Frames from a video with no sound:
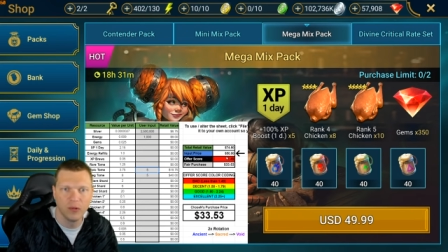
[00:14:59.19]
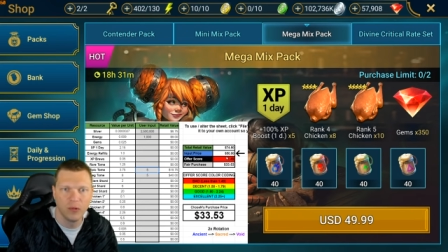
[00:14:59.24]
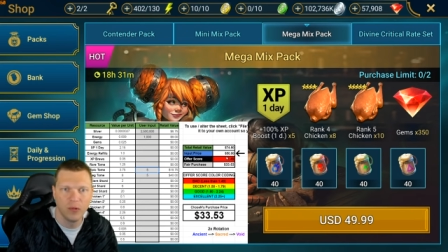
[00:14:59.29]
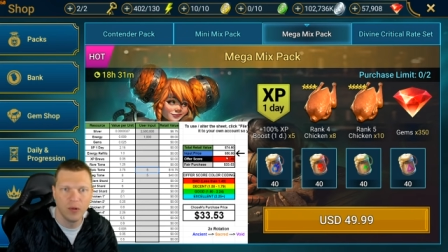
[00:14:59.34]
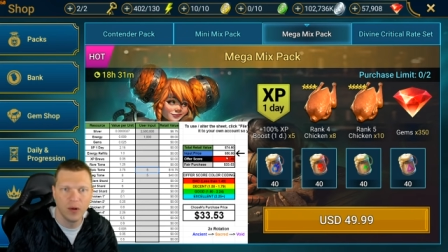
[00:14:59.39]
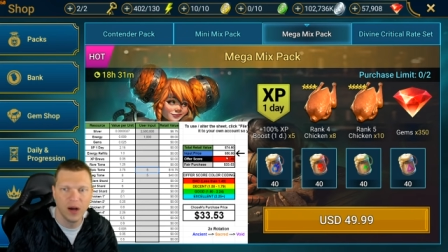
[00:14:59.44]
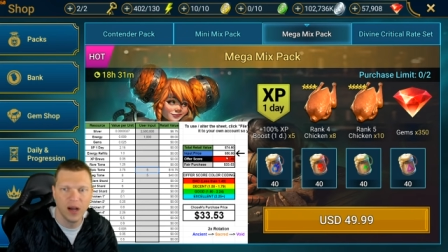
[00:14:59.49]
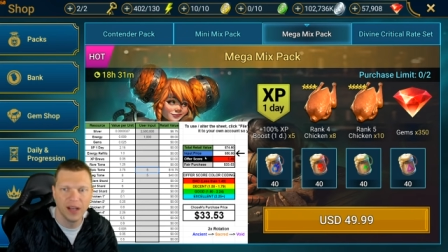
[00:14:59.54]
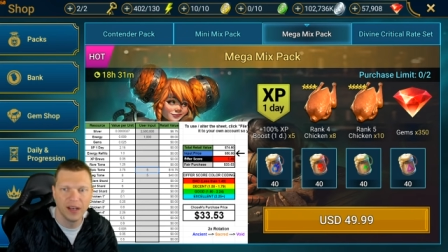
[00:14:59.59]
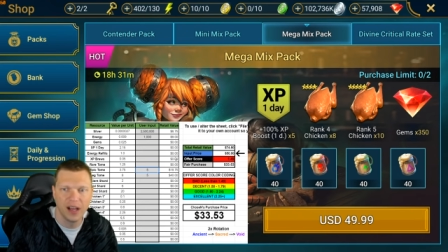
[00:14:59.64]

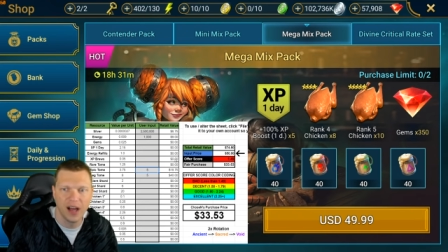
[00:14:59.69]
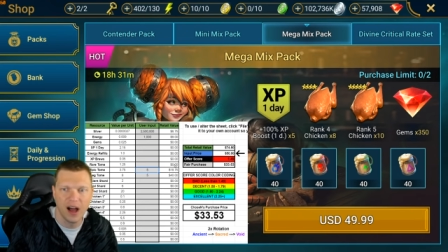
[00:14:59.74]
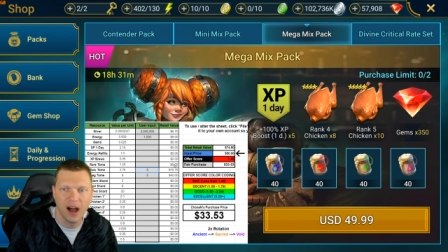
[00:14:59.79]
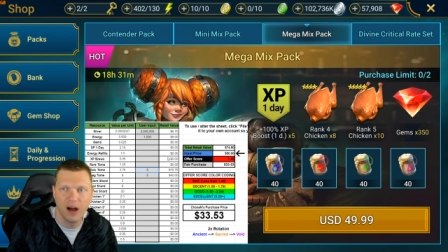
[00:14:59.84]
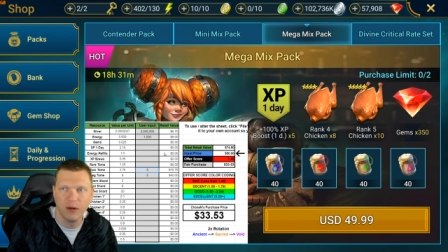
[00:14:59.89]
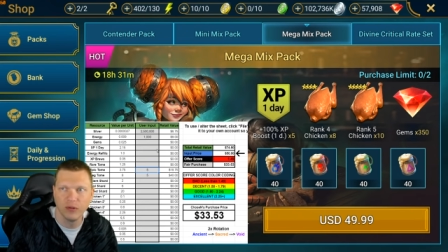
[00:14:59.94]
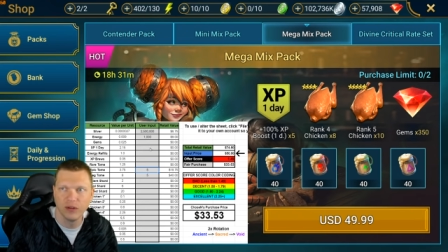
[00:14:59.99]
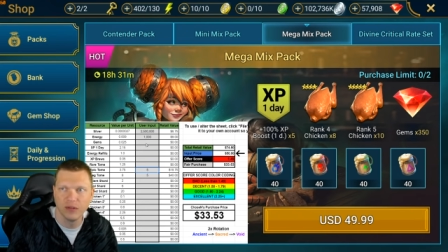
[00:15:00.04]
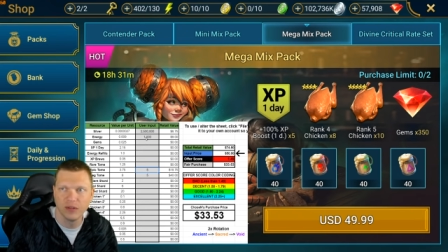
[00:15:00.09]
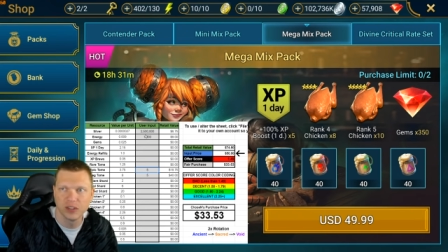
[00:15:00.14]
why
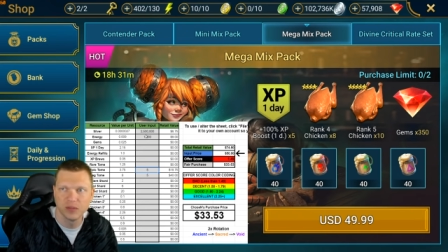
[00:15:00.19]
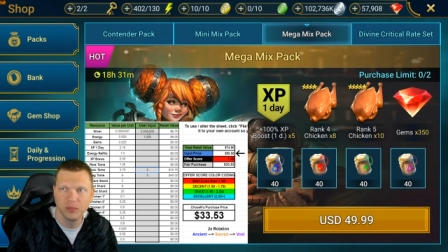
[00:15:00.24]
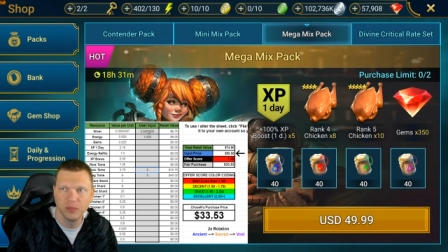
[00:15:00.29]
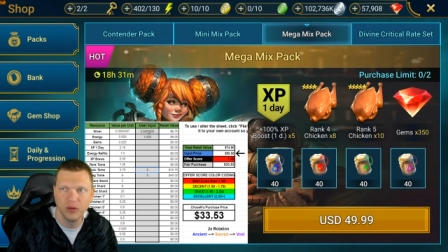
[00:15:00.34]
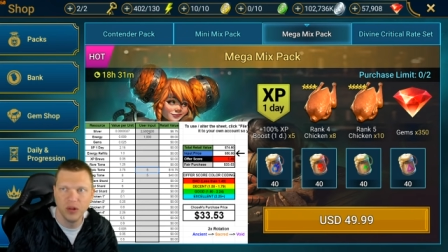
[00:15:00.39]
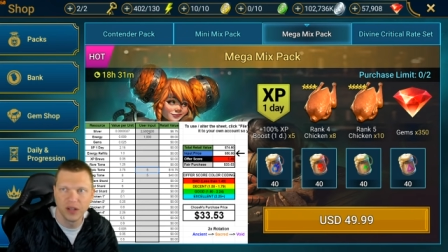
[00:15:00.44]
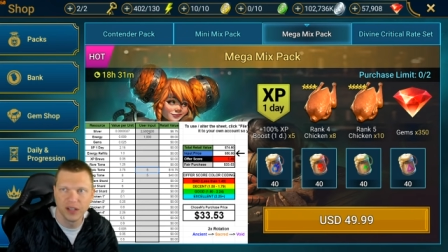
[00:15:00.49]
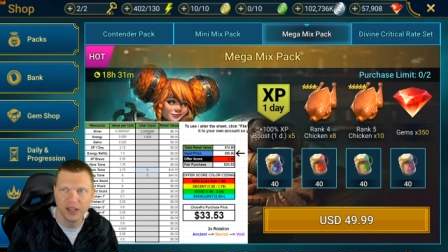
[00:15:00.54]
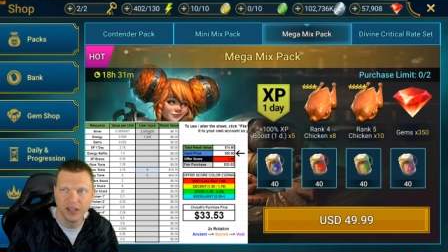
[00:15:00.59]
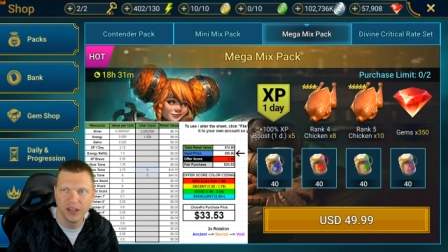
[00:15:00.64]
not? Wait, let's
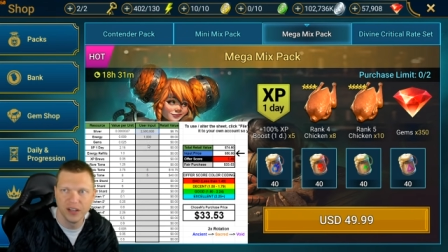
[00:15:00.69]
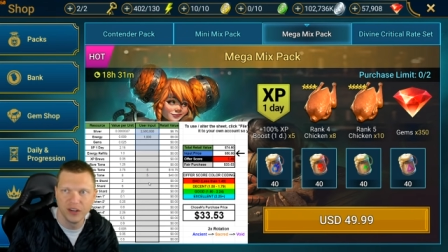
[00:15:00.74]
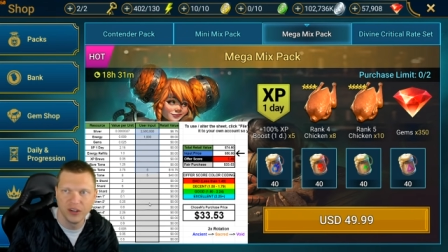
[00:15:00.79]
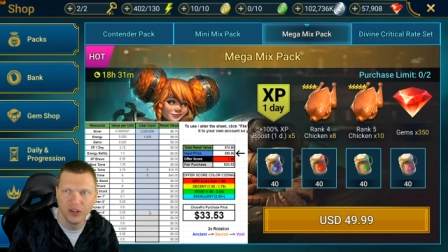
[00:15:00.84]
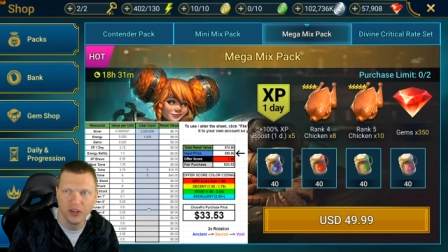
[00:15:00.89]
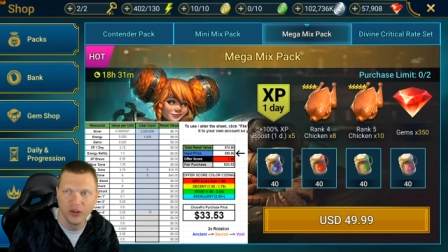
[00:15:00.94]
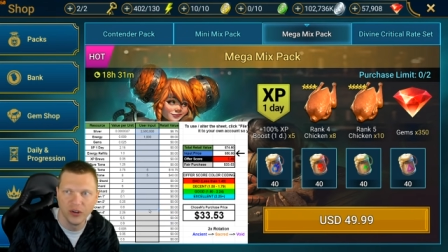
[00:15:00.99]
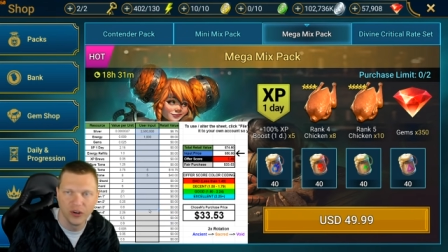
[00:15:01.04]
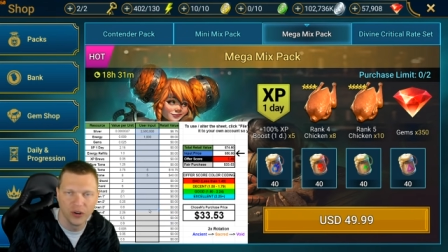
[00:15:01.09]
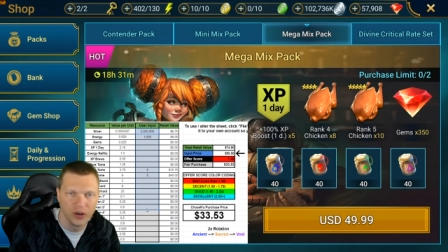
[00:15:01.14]
plug it in
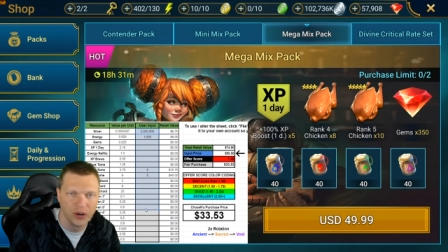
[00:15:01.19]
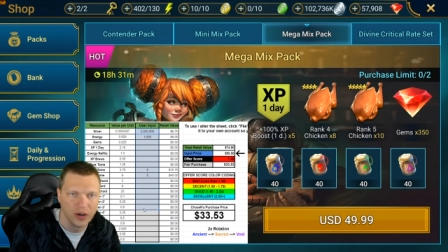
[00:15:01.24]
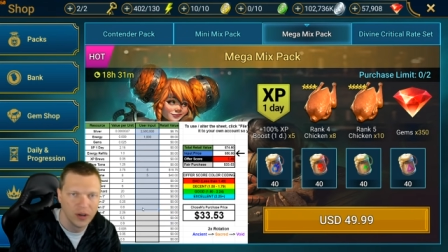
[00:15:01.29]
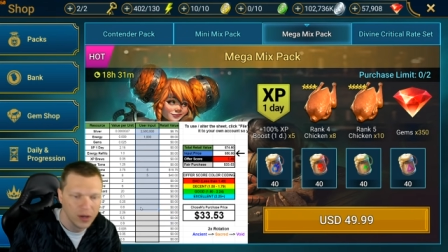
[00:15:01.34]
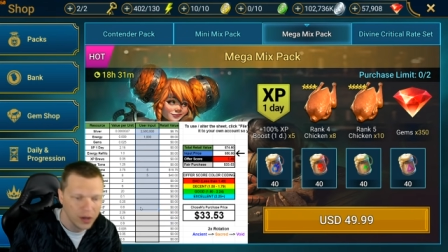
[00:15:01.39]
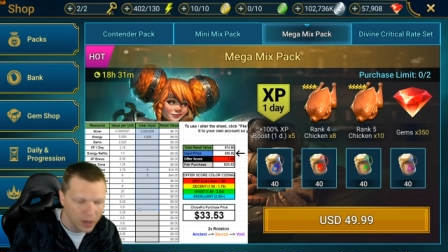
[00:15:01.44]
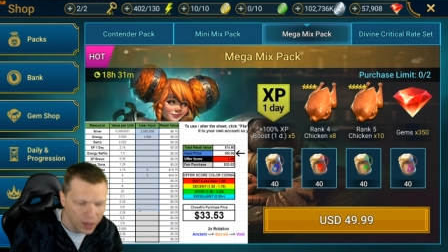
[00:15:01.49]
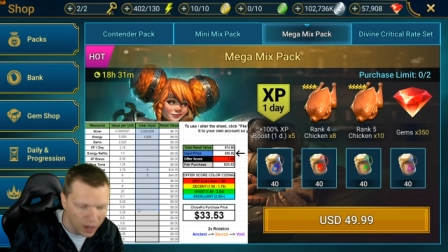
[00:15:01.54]
here.